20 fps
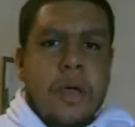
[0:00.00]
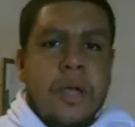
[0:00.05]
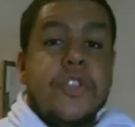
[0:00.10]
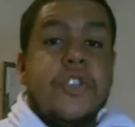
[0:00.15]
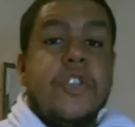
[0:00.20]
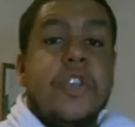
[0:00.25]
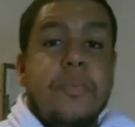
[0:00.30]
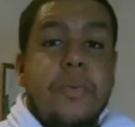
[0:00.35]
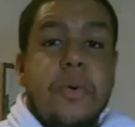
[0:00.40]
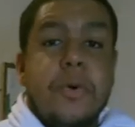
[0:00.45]

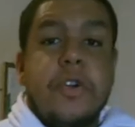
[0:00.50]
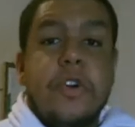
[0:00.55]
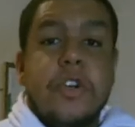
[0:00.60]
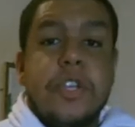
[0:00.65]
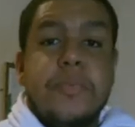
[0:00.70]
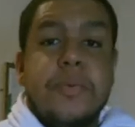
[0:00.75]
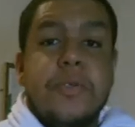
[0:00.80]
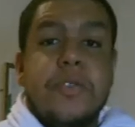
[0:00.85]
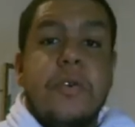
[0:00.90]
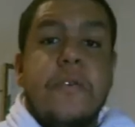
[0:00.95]
2 Point
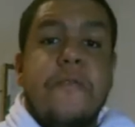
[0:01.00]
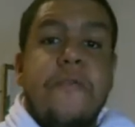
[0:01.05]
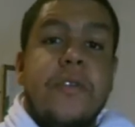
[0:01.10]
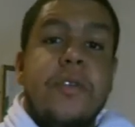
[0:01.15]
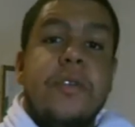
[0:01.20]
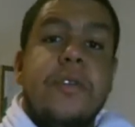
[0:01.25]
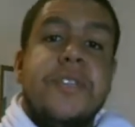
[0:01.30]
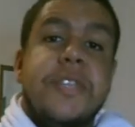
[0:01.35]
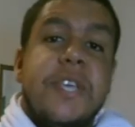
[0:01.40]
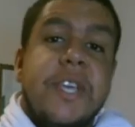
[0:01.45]
Hospital
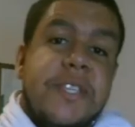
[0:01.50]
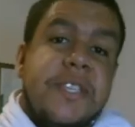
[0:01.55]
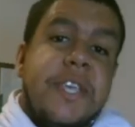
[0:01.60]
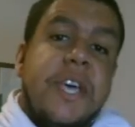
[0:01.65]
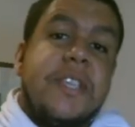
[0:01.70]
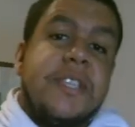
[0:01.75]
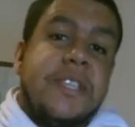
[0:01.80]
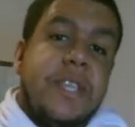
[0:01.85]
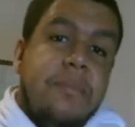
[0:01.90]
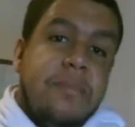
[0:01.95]
follows the
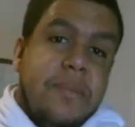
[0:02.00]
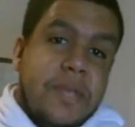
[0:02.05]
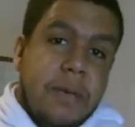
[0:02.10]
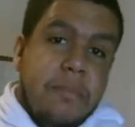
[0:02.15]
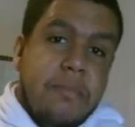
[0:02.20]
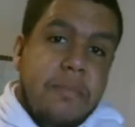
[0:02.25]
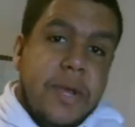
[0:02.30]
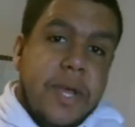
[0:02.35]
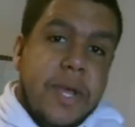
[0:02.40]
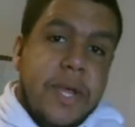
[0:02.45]
exact same
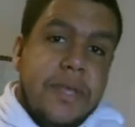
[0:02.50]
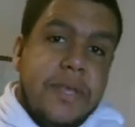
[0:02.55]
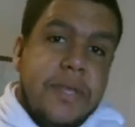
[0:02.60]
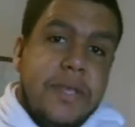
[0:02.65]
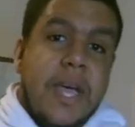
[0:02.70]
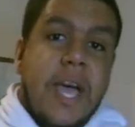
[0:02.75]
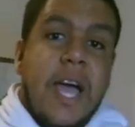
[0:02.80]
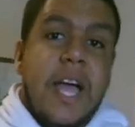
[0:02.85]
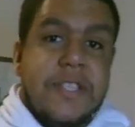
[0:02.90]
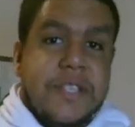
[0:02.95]
template
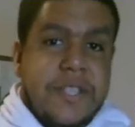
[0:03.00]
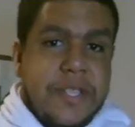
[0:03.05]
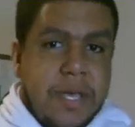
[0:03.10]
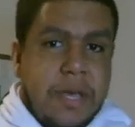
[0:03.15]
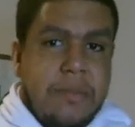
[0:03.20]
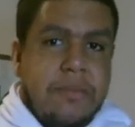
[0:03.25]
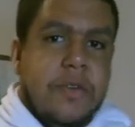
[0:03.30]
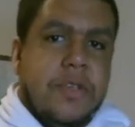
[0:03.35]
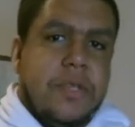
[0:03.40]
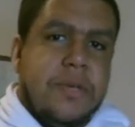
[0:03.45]
as
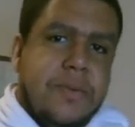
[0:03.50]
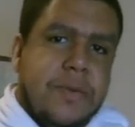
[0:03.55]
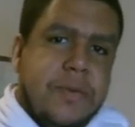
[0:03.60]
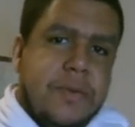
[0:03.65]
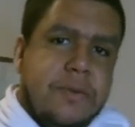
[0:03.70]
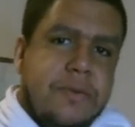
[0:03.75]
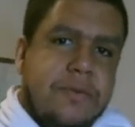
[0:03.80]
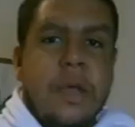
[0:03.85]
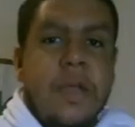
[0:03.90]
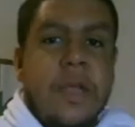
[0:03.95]
Theme
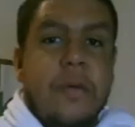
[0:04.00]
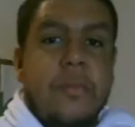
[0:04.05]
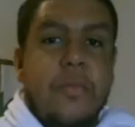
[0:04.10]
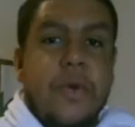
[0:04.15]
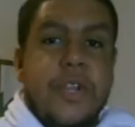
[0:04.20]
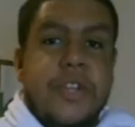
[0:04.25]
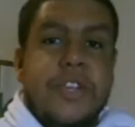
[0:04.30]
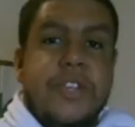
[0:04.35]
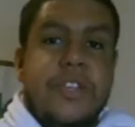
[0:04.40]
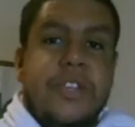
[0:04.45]
Hospital, in
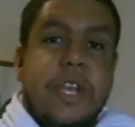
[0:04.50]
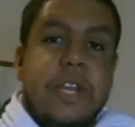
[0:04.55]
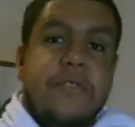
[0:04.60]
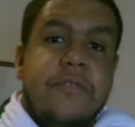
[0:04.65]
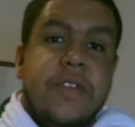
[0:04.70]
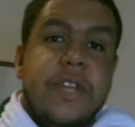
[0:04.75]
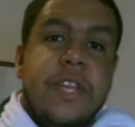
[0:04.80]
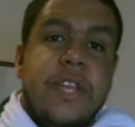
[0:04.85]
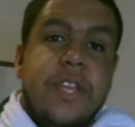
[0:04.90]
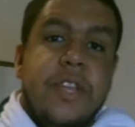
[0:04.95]
which
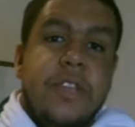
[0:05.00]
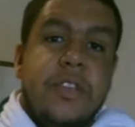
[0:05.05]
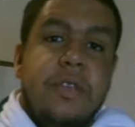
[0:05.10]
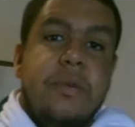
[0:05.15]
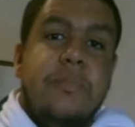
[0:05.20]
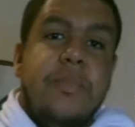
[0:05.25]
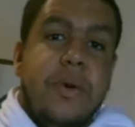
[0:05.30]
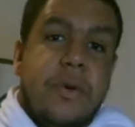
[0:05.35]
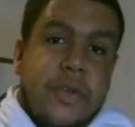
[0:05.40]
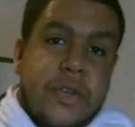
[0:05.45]
generally you
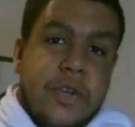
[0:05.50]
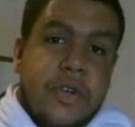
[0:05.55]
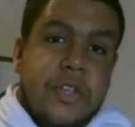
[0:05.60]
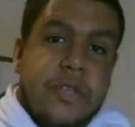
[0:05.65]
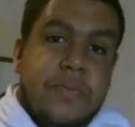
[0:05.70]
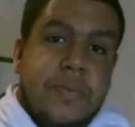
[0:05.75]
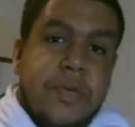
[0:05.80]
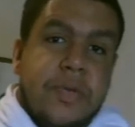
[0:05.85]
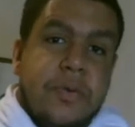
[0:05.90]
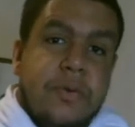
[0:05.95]
build your
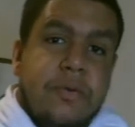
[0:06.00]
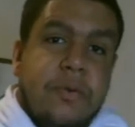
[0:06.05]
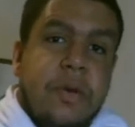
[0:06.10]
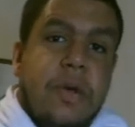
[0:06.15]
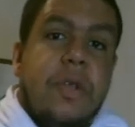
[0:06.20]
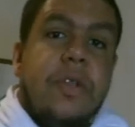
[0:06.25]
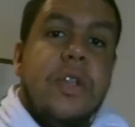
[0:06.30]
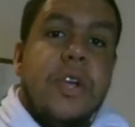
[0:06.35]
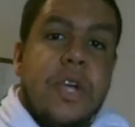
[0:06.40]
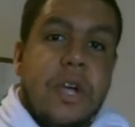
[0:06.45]
hospital,
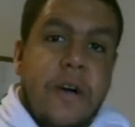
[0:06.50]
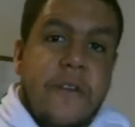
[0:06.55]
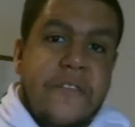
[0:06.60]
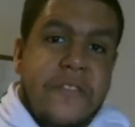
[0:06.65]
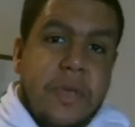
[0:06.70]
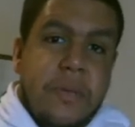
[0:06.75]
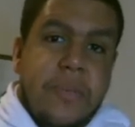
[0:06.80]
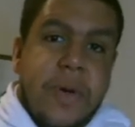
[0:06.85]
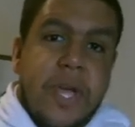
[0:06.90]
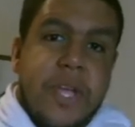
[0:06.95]
look
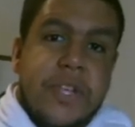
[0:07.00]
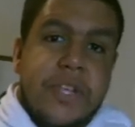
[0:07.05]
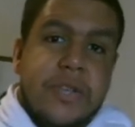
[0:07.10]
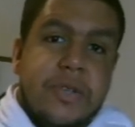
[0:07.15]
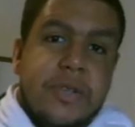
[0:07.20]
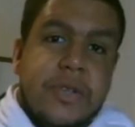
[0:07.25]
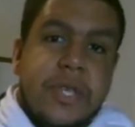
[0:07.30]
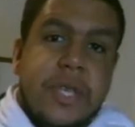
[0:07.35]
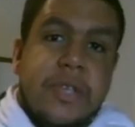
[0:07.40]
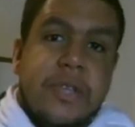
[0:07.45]
after your
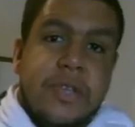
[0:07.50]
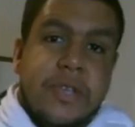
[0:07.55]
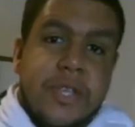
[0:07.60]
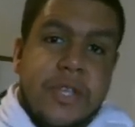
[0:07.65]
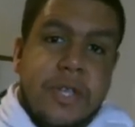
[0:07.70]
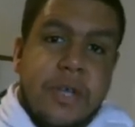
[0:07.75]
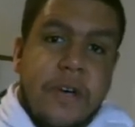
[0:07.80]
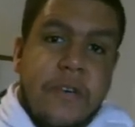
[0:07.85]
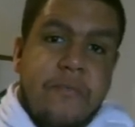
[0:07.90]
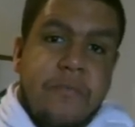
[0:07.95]
patients and your
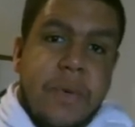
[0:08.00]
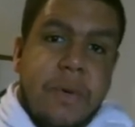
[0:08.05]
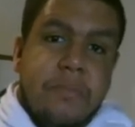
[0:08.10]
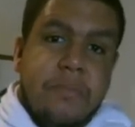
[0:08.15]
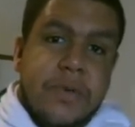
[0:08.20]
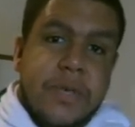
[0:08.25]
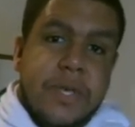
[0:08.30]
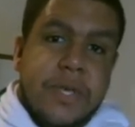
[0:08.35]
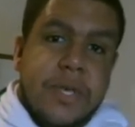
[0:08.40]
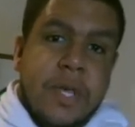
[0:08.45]
staff
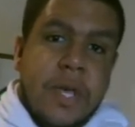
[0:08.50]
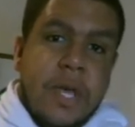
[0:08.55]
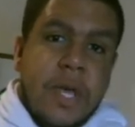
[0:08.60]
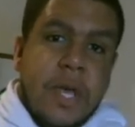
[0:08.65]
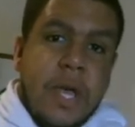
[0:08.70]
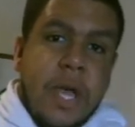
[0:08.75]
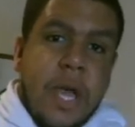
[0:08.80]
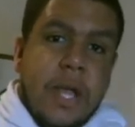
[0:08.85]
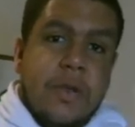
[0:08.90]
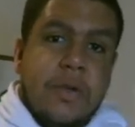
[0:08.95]
members,
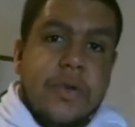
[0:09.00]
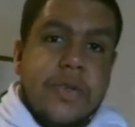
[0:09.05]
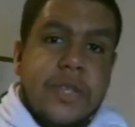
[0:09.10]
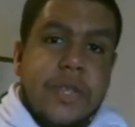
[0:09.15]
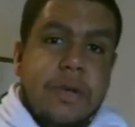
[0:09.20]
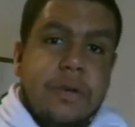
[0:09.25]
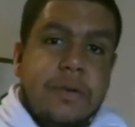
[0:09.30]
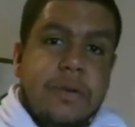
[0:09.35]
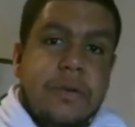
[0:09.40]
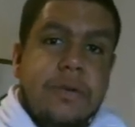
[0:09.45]
and
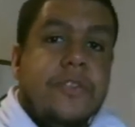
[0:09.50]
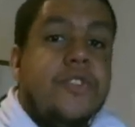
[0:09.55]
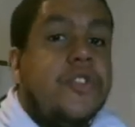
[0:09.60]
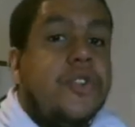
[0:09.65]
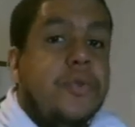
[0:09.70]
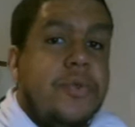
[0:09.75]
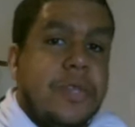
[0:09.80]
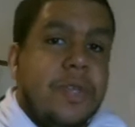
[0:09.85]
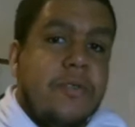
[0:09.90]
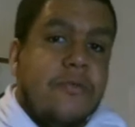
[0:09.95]
also
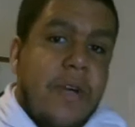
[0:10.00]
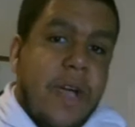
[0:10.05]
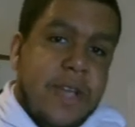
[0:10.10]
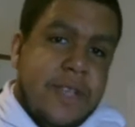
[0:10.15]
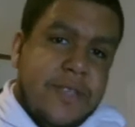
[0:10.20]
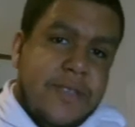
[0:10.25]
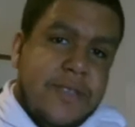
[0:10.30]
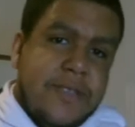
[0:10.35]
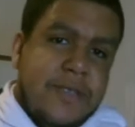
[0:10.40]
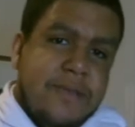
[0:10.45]
shooting
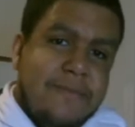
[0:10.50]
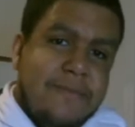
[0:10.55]
rats.